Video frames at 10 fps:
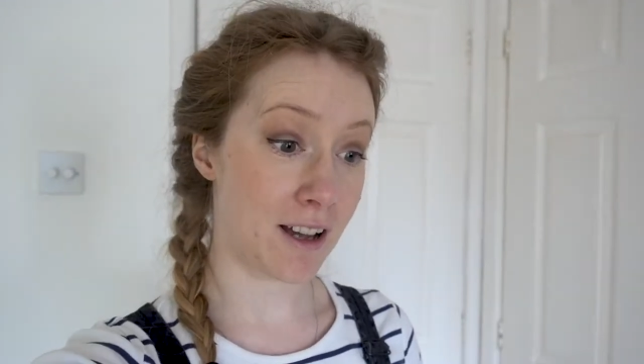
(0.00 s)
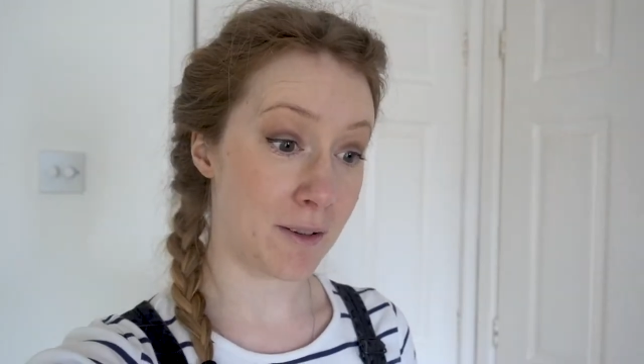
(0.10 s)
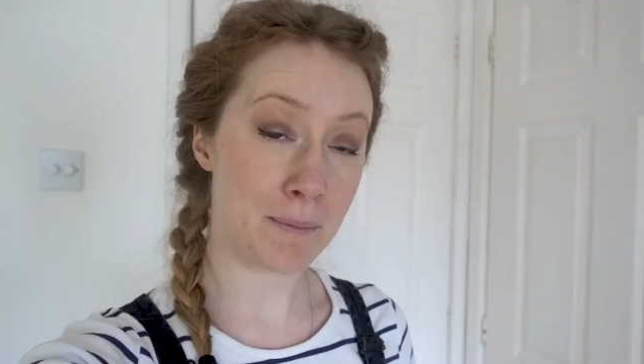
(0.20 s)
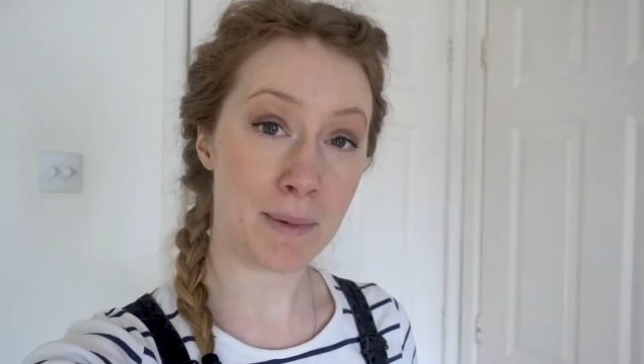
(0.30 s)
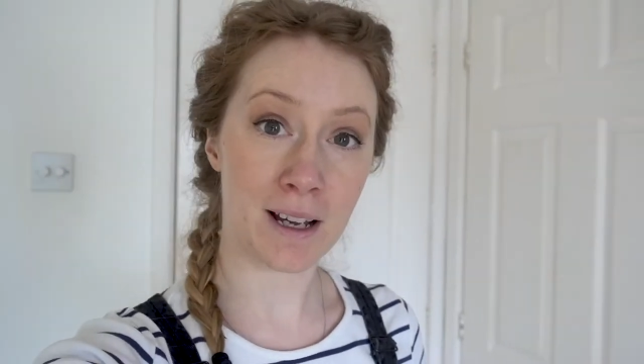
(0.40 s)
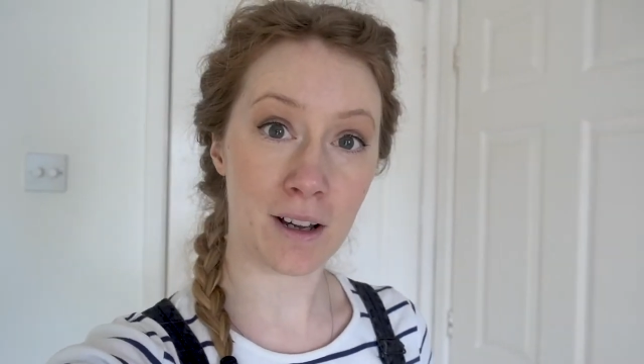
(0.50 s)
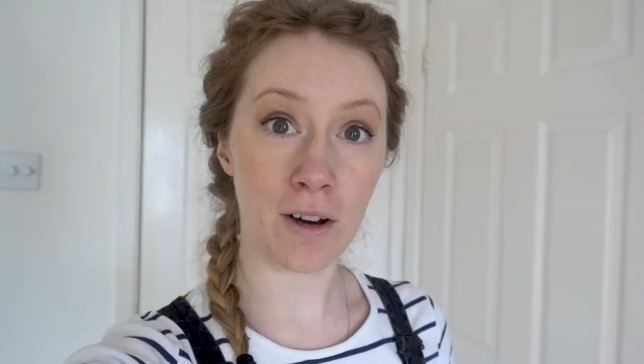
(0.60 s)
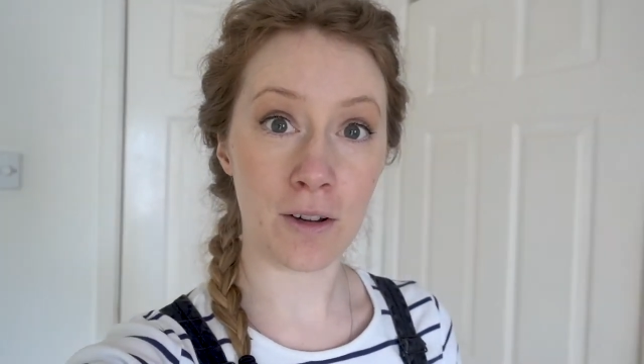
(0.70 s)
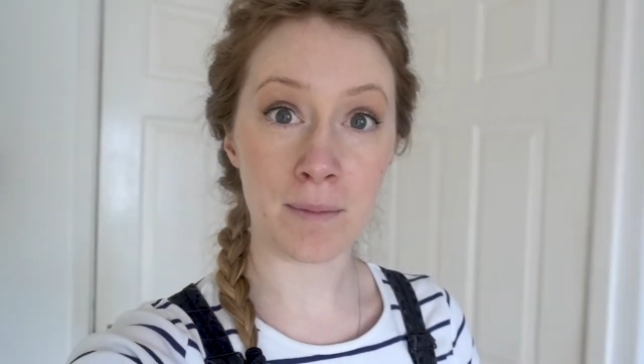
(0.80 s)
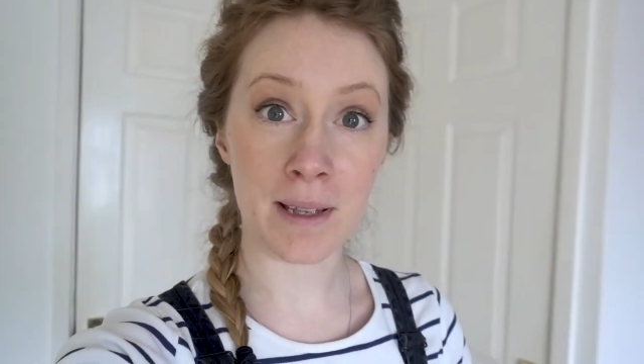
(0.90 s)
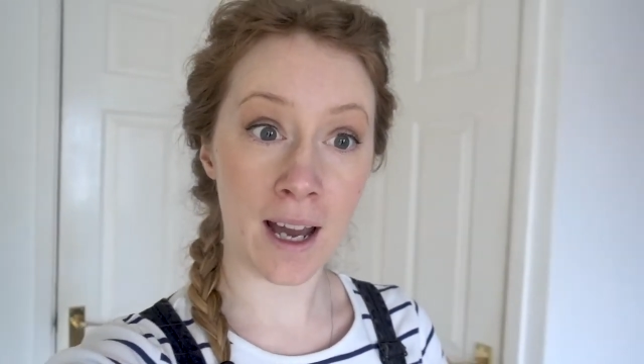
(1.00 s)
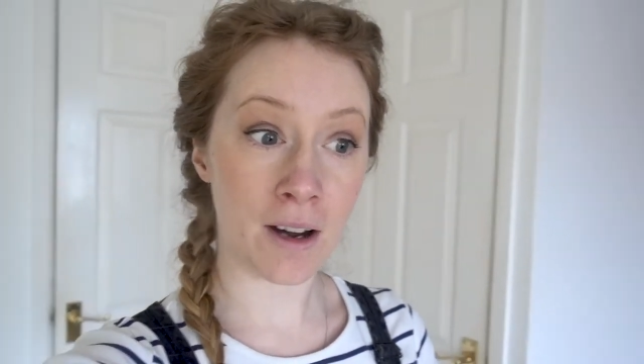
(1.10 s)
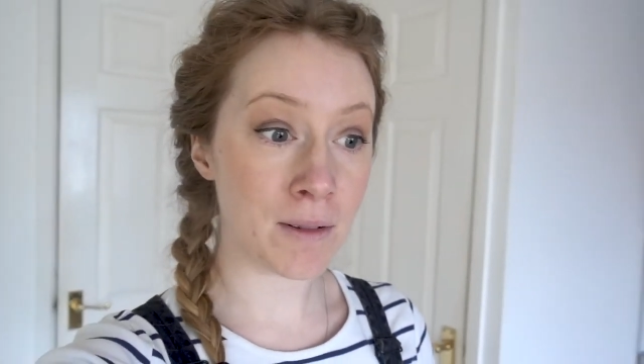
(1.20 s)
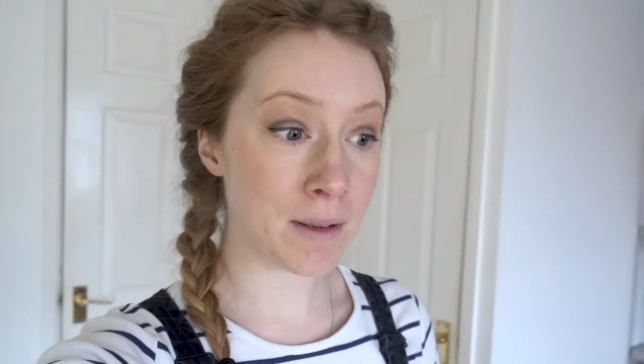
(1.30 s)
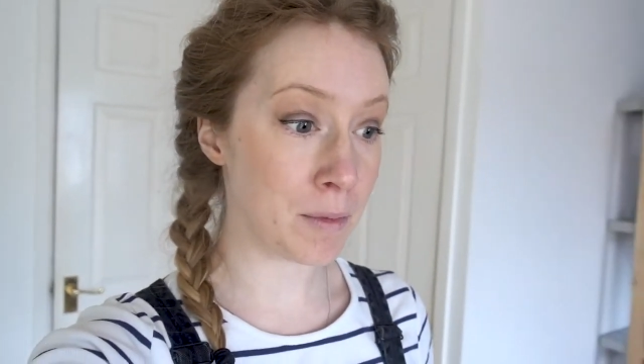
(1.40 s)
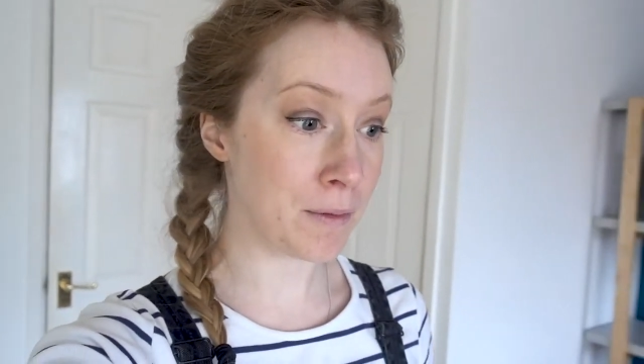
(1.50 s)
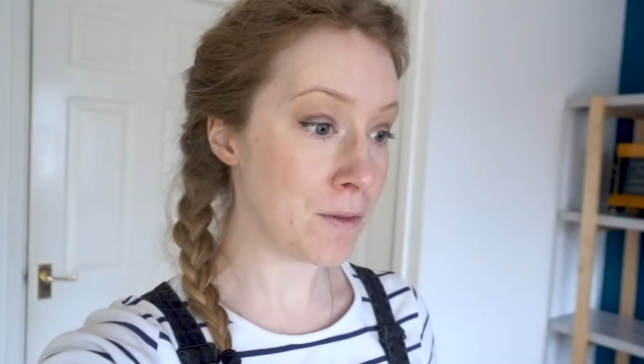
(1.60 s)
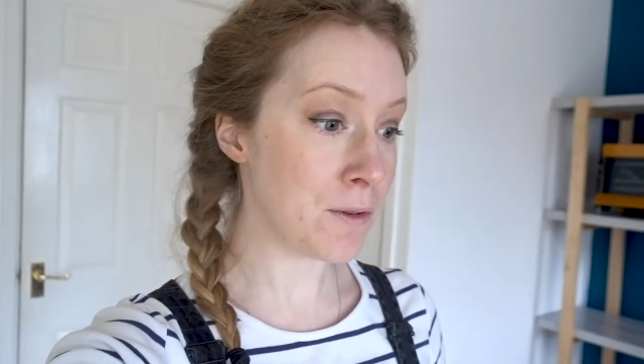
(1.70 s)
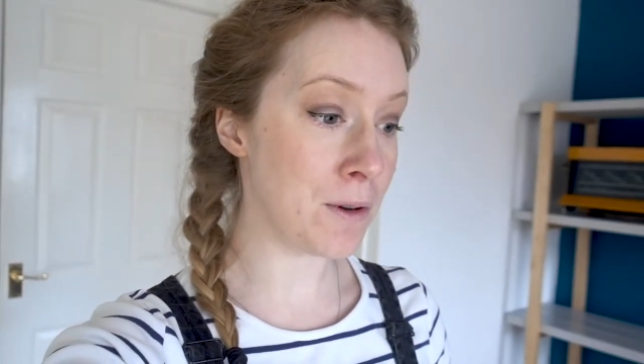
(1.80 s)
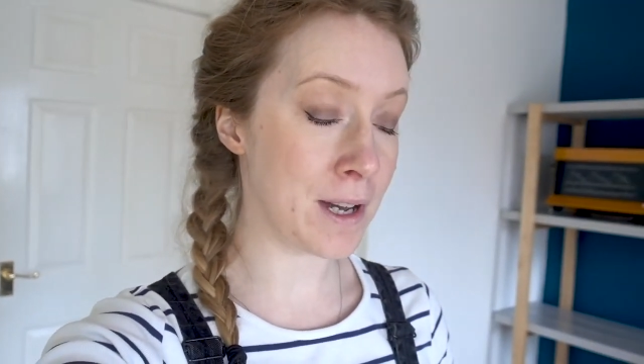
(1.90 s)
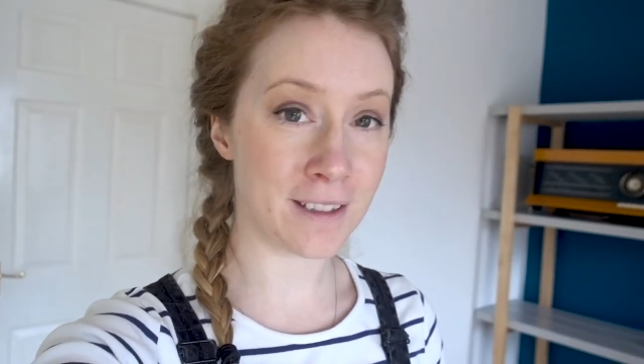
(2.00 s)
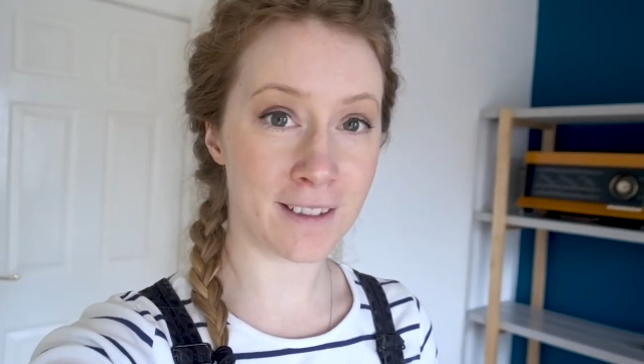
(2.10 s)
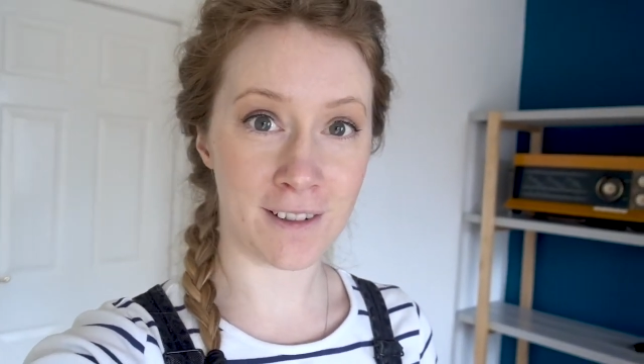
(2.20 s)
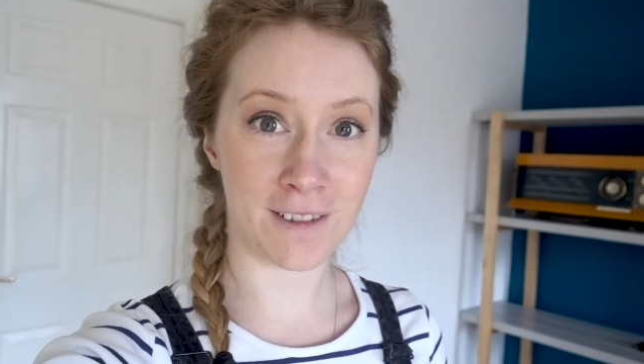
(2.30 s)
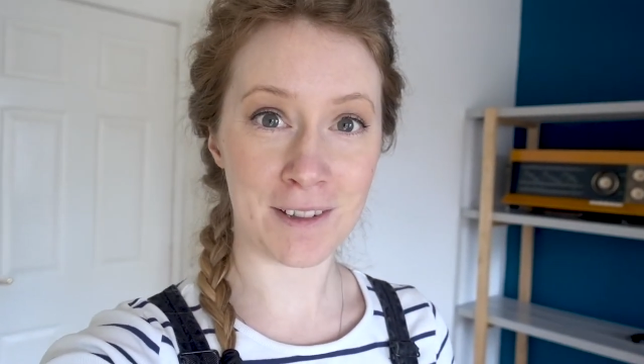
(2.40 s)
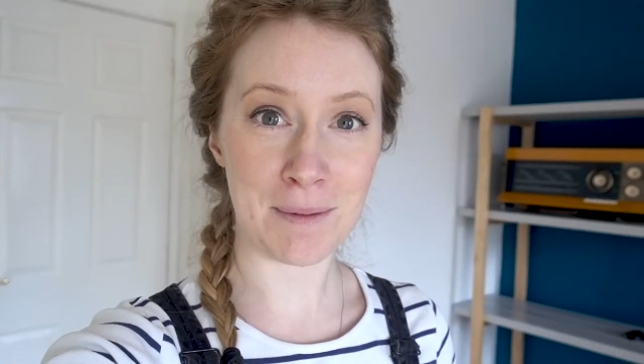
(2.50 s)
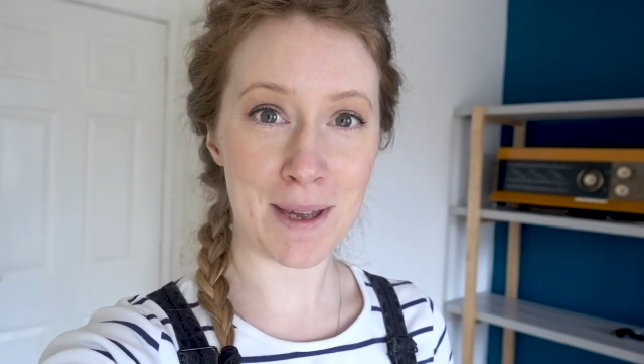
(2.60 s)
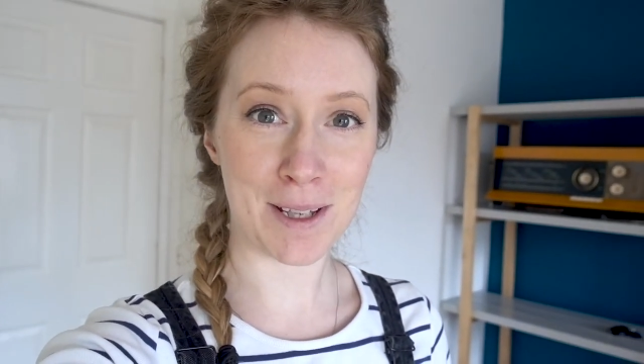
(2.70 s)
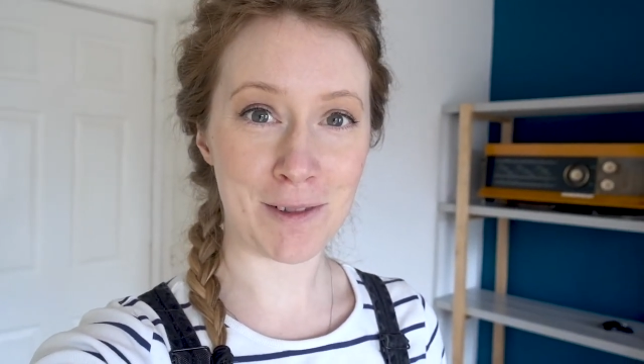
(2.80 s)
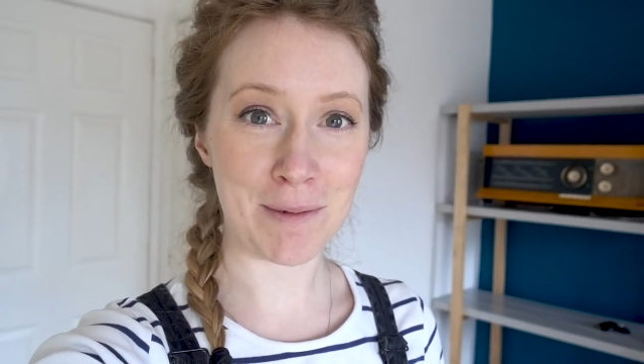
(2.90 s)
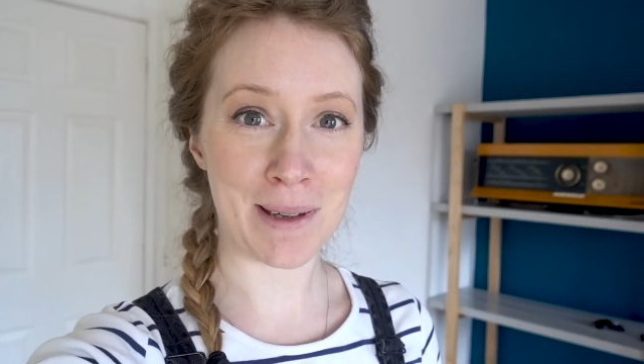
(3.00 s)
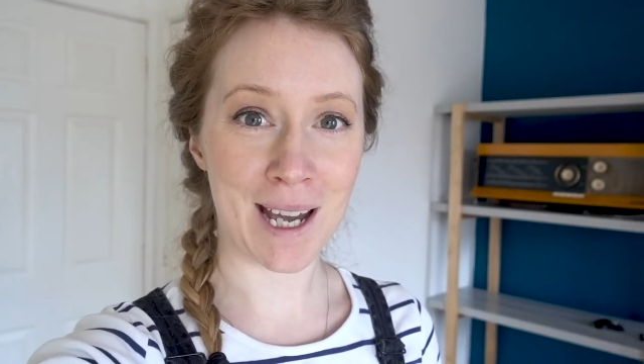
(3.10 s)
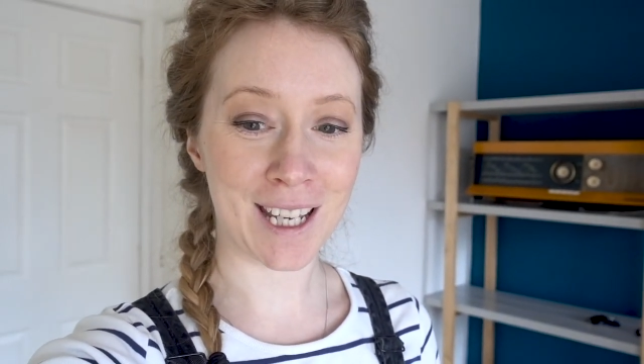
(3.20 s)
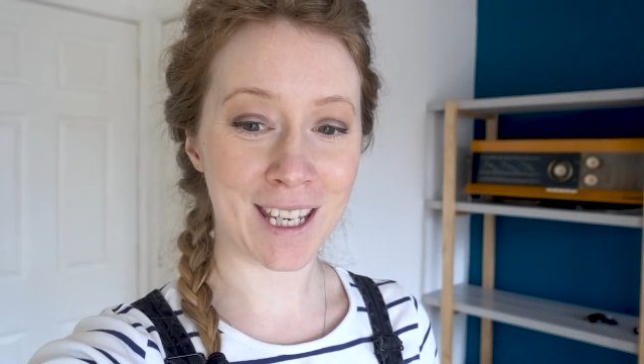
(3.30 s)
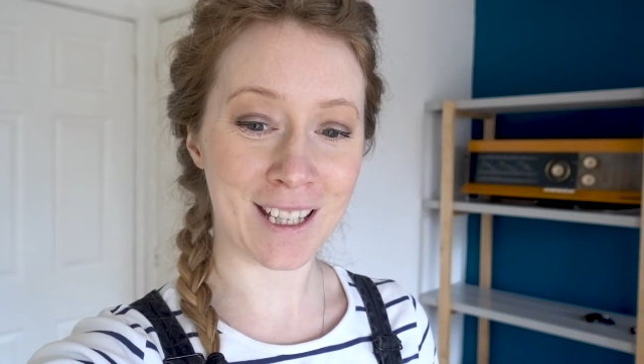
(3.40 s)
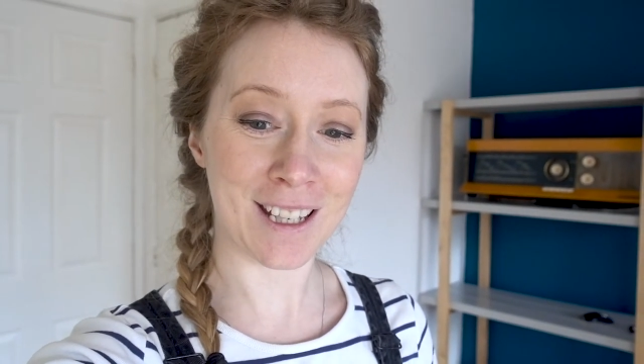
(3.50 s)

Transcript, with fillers: I'm back home now, and before I start on the bedroom packing,